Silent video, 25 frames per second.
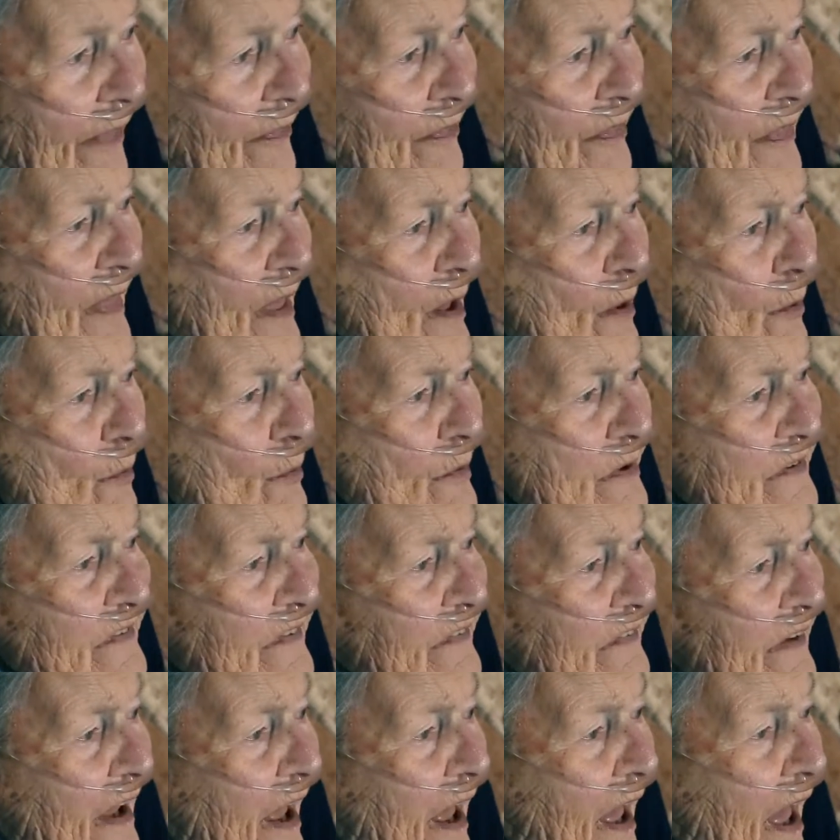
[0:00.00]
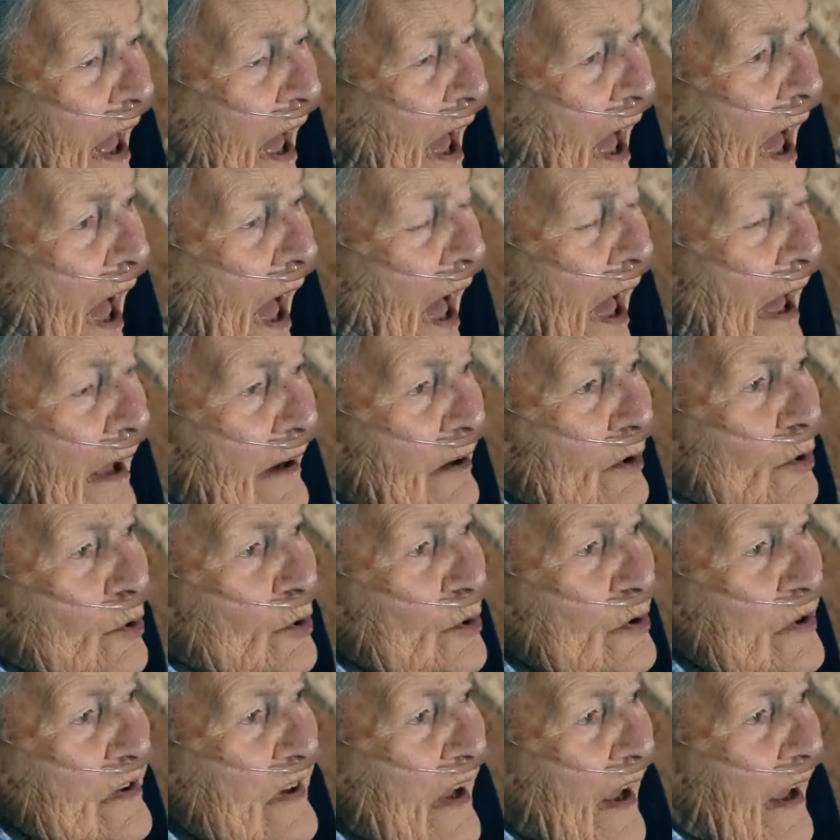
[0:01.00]
There was, I
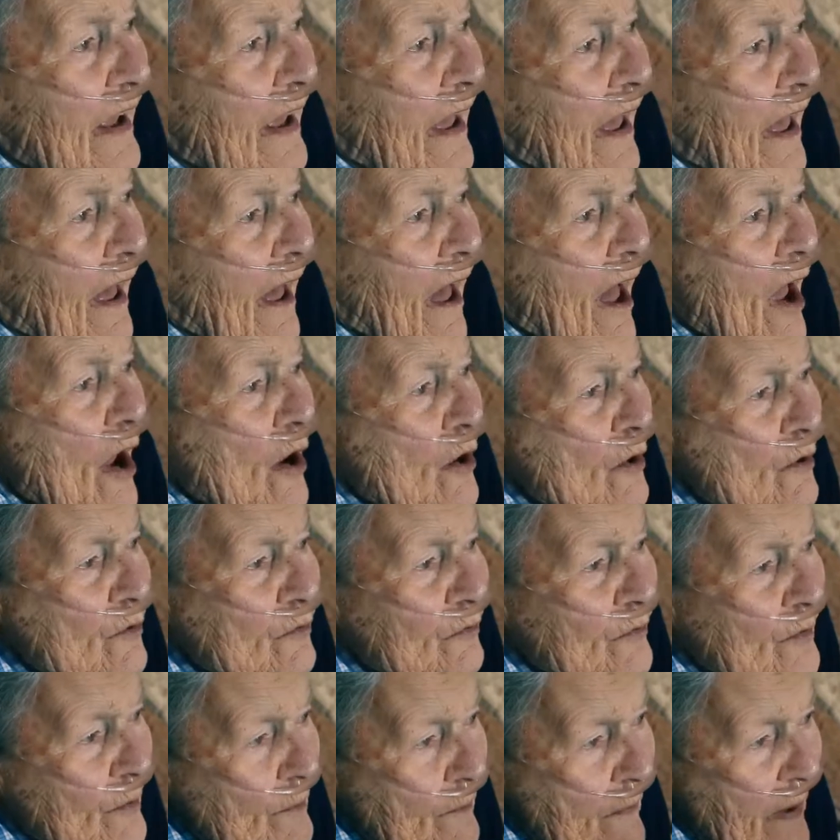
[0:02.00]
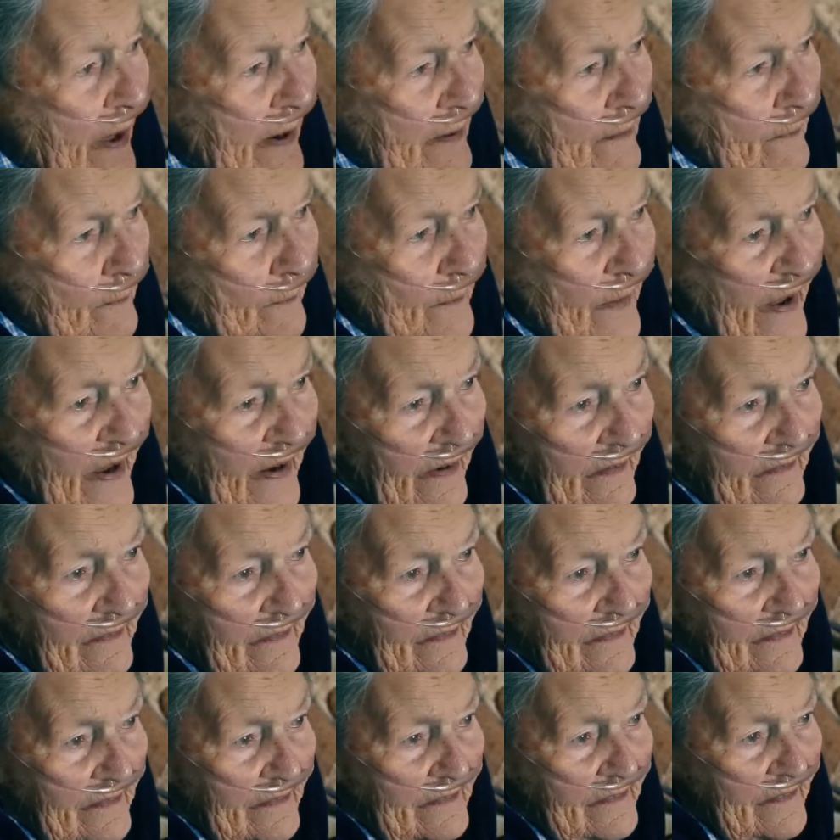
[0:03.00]
could, over my bed
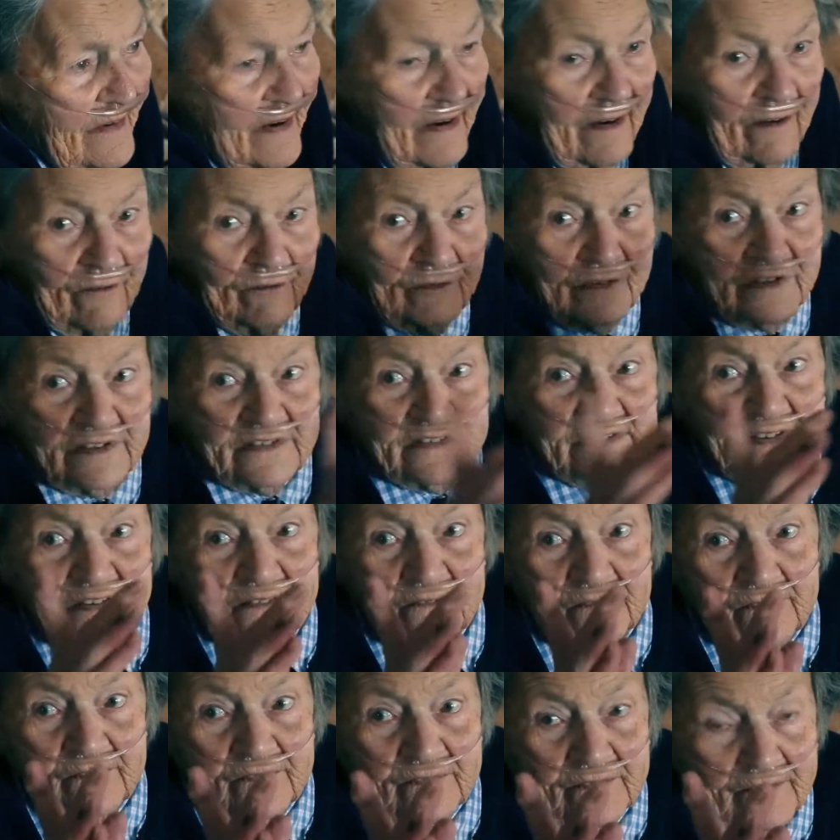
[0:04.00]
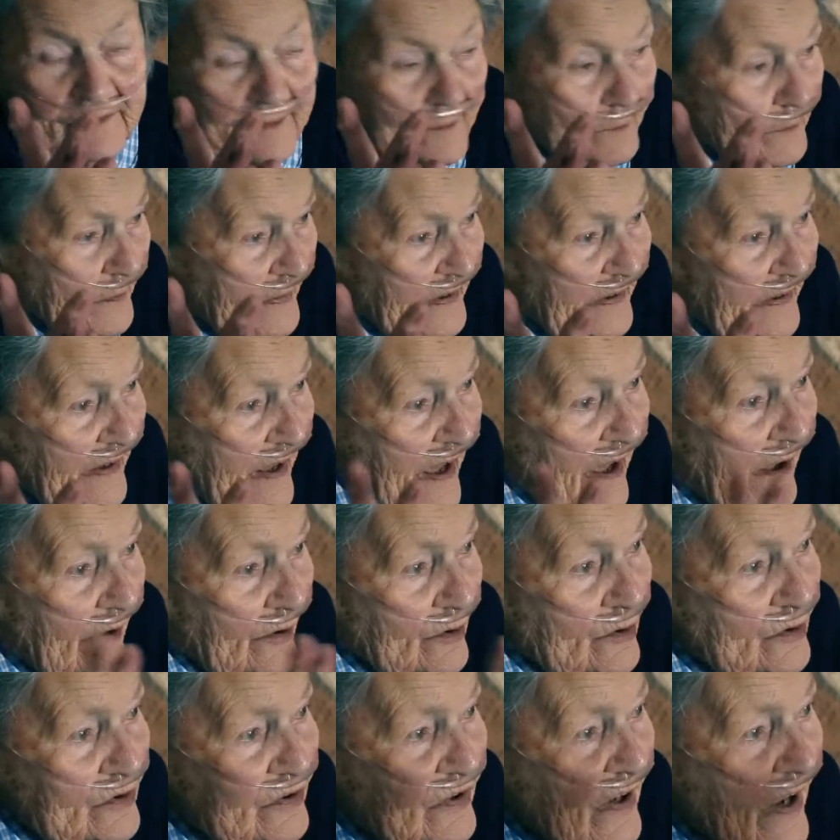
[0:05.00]
at David's in the big
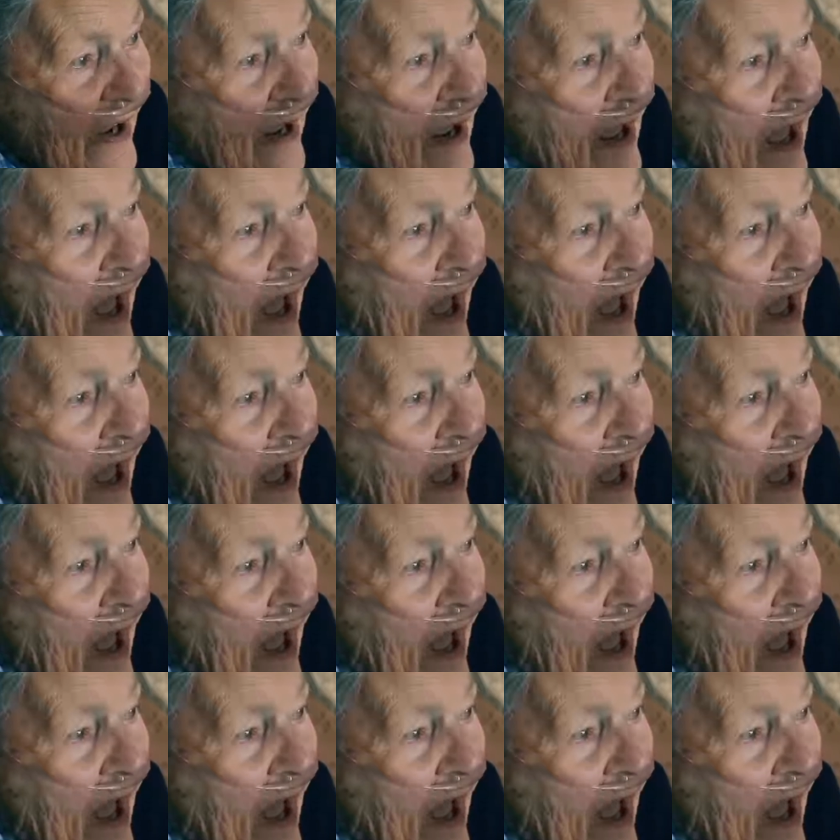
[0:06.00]
house,